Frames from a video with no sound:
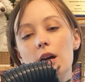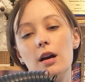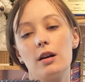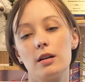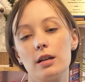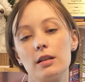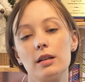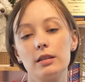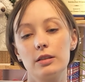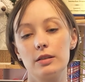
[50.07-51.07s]
a
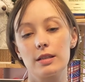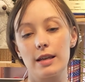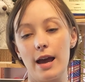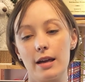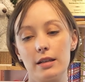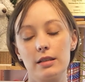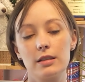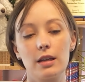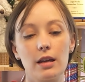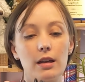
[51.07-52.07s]
little sad,
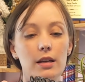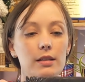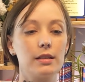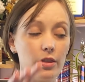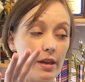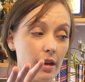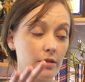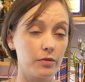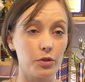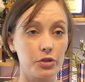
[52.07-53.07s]
and they
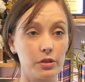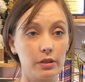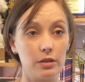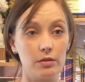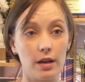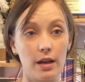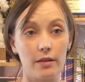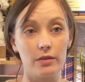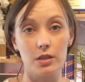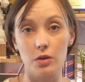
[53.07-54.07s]
unfortunately do not
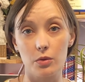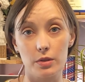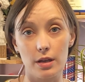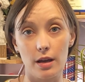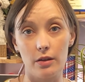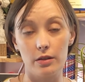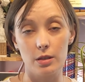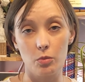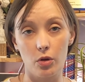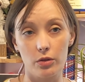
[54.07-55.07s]
have this hose style
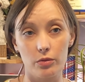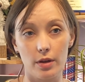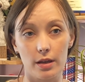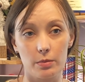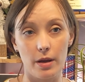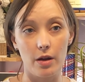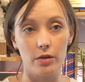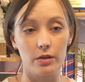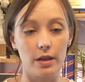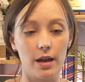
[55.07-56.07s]
anymore through
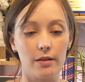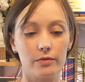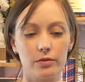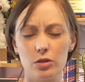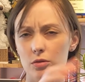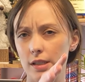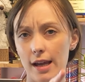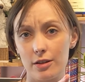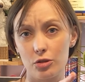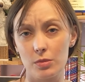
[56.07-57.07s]
X-Power. They have new
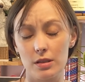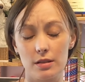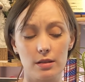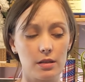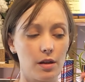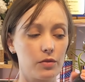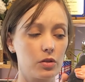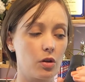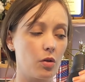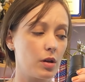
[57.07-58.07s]
attachments and stuff.
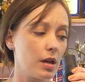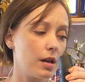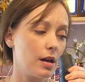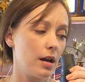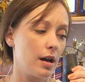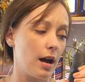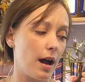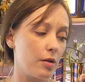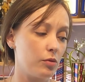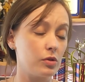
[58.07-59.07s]
So
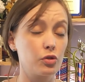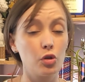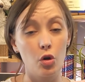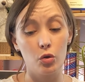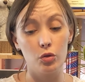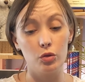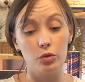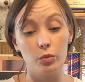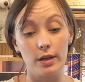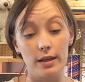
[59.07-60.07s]
I was
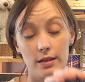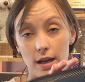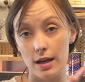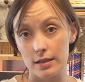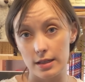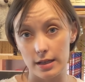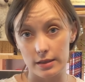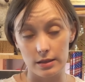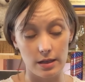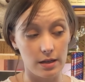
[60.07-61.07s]
told when I
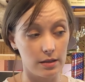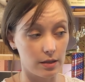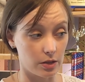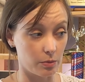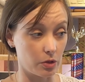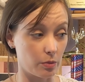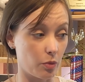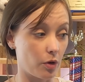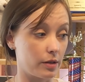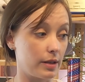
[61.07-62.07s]
contacted customer
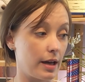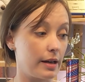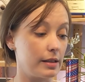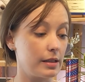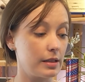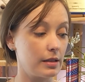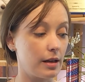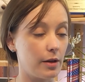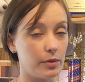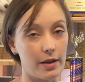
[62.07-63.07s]
support that
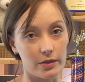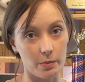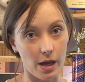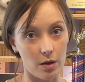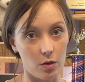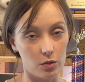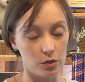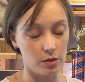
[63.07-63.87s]
I would have to buy a whole new